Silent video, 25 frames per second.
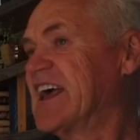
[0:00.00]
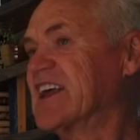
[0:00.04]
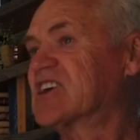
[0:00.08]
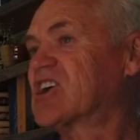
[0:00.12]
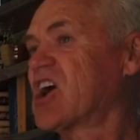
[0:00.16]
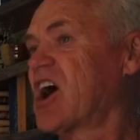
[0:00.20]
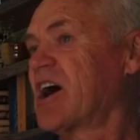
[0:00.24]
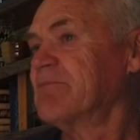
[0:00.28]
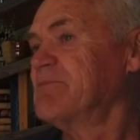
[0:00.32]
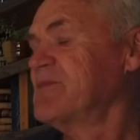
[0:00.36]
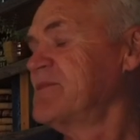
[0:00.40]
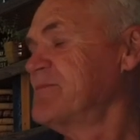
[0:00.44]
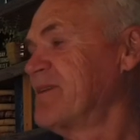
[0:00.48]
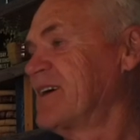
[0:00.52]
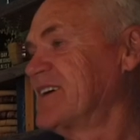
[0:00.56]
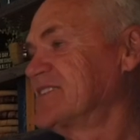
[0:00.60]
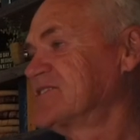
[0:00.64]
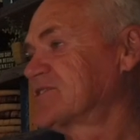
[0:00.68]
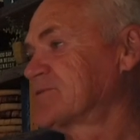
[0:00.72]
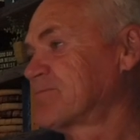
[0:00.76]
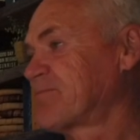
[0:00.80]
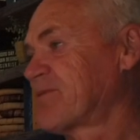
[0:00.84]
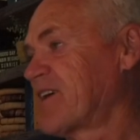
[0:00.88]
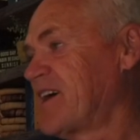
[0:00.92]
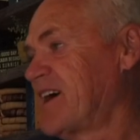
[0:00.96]
it caught me
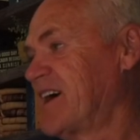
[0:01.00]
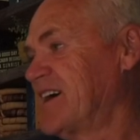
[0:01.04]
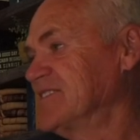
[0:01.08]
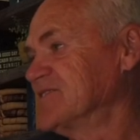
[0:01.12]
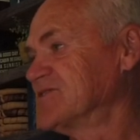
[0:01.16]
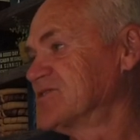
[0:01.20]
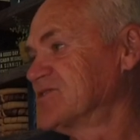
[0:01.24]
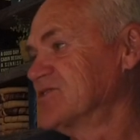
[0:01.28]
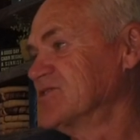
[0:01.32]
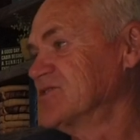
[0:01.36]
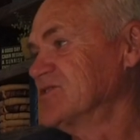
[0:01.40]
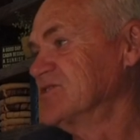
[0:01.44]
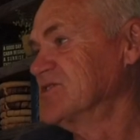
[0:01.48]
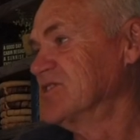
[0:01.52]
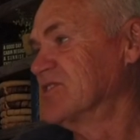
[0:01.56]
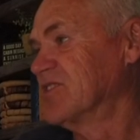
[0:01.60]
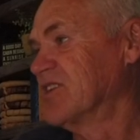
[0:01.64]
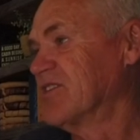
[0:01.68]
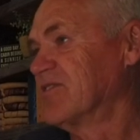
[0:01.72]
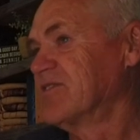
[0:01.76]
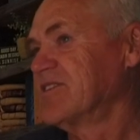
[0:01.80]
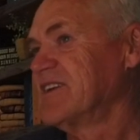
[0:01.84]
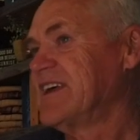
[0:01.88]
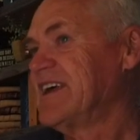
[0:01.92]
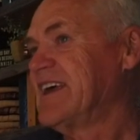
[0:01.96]
by surprise,
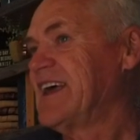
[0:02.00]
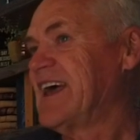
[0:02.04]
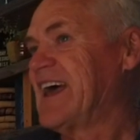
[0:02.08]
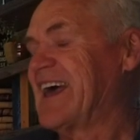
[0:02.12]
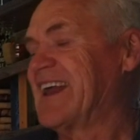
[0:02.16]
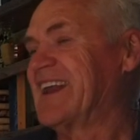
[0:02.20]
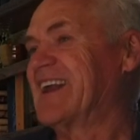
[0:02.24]
And